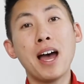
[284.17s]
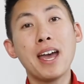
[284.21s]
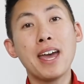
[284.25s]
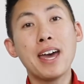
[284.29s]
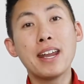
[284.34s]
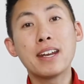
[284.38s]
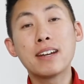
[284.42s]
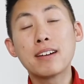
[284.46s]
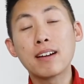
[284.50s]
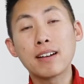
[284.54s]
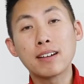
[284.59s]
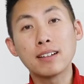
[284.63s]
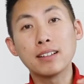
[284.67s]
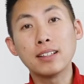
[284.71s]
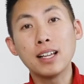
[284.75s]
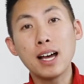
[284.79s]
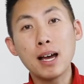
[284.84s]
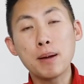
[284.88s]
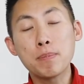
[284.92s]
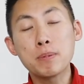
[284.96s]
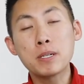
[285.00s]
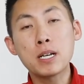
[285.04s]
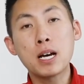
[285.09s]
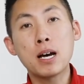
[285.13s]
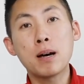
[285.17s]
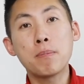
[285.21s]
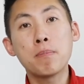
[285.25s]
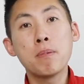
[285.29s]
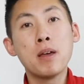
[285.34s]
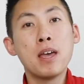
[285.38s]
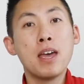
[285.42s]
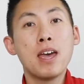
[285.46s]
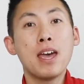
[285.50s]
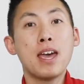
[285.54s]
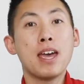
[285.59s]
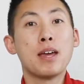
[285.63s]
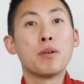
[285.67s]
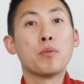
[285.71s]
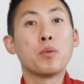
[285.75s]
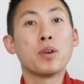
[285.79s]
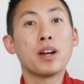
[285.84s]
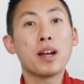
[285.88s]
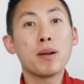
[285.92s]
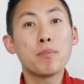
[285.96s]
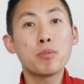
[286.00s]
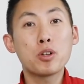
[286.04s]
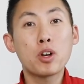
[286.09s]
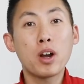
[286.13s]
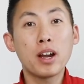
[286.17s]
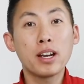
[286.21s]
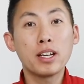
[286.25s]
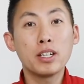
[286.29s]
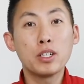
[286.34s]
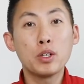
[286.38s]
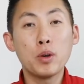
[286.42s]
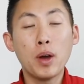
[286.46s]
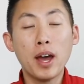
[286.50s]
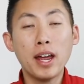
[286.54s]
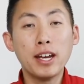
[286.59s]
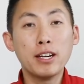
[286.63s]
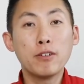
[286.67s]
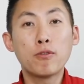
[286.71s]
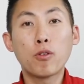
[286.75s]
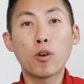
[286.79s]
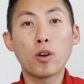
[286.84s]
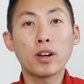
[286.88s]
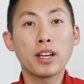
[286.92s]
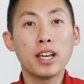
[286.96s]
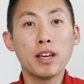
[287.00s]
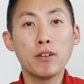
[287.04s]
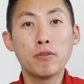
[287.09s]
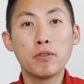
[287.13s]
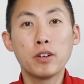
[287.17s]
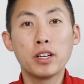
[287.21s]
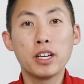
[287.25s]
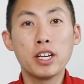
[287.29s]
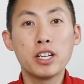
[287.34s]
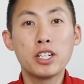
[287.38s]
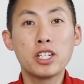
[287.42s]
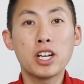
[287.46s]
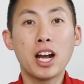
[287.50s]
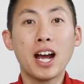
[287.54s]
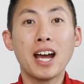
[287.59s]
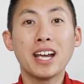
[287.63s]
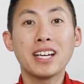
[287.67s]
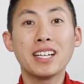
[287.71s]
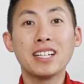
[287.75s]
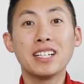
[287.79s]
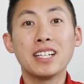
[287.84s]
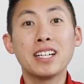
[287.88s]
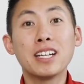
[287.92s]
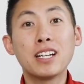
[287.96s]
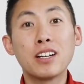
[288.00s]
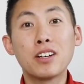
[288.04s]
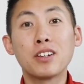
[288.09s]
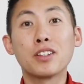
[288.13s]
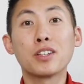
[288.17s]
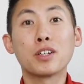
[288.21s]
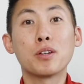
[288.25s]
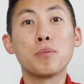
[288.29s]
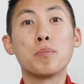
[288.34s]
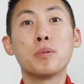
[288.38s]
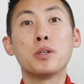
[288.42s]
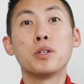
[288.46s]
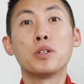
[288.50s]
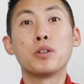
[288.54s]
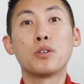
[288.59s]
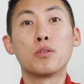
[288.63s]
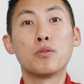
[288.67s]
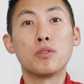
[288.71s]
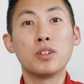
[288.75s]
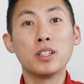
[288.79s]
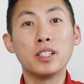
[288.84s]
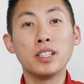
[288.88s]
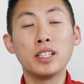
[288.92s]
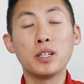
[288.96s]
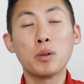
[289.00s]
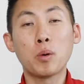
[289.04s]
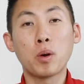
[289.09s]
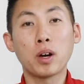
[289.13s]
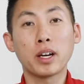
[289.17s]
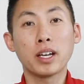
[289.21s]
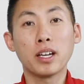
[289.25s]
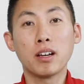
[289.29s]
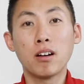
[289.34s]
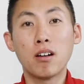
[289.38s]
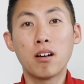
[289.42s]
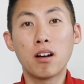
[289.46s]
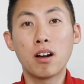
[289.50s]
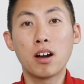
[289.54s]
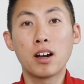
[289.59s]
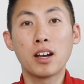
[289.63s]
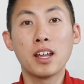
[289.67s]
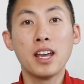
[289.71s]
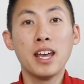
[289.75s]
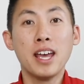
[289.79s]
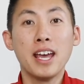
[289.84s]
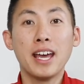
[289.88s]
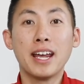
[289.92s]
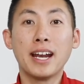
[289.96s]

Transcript: I edit on a laptop, and when I'm trying to do any 4K footage, I can hear the computer really working hard,